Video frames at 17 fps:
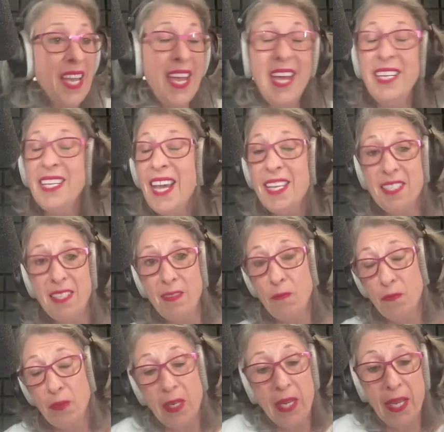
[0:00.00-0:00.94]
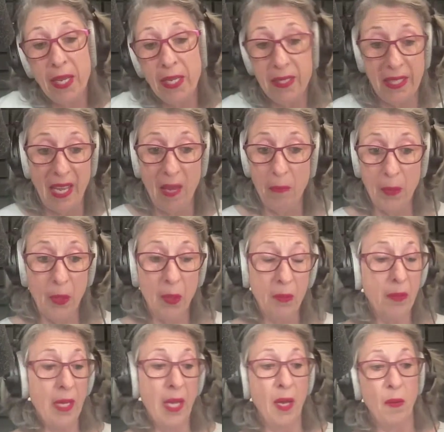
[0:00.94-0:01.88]
And as a funny example,
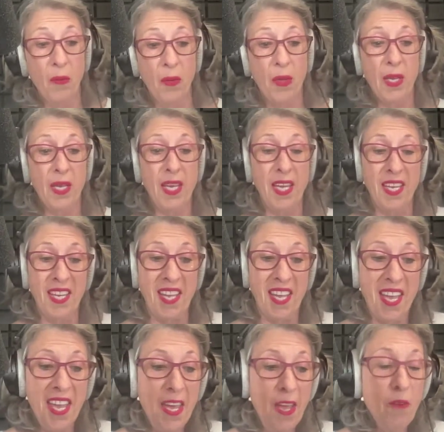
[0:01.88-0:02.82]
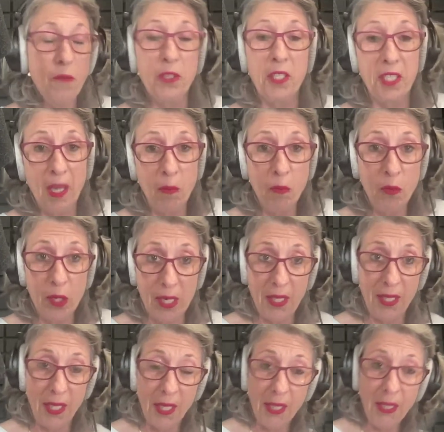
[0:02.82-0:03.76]
now, for some
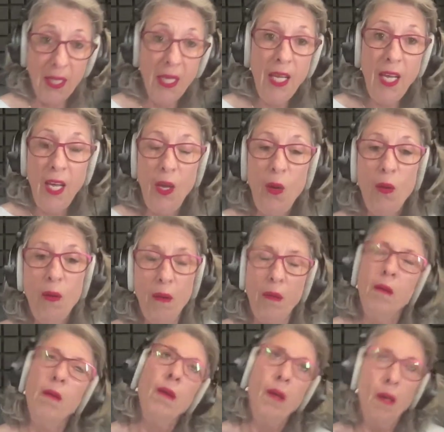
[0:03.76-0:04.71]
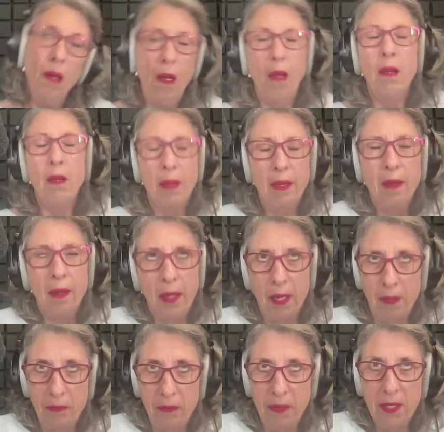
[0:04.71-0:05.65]
reason,
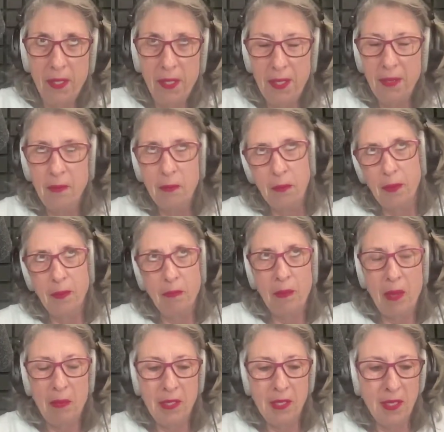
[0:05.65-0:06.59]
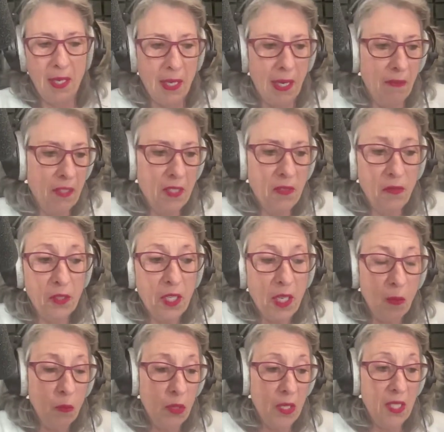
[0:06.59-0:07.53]
obvious, maybe it's not obvious, for
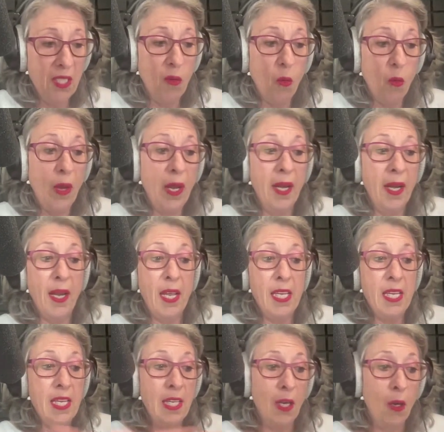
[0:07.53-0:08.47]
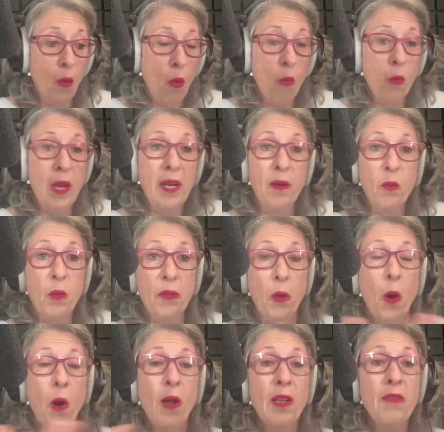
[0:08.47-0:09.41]
some reason, when, you know, when
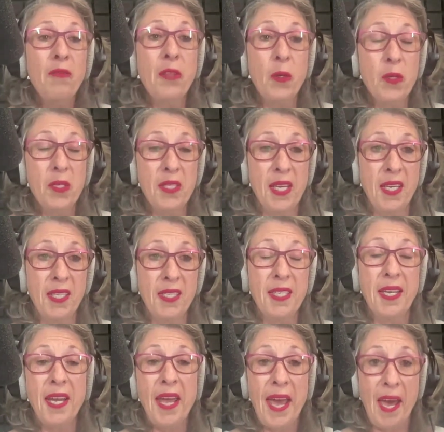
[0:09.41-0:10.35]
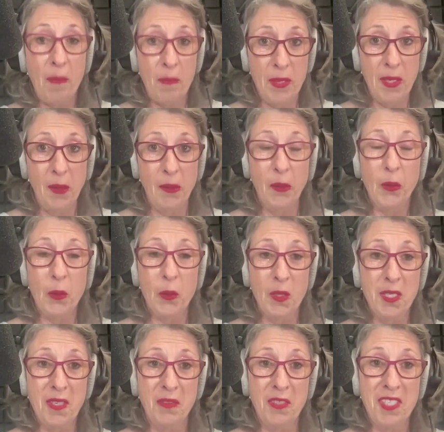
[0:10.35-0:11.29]
with all of those things that happen in the
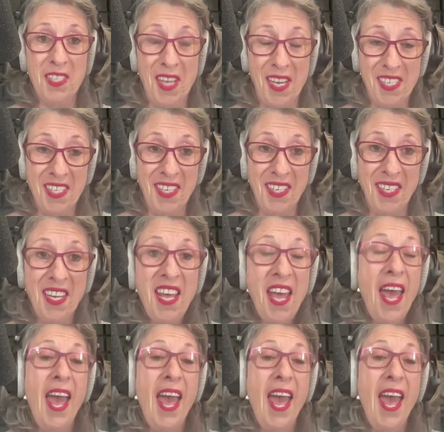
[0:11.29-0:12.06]
course of a session,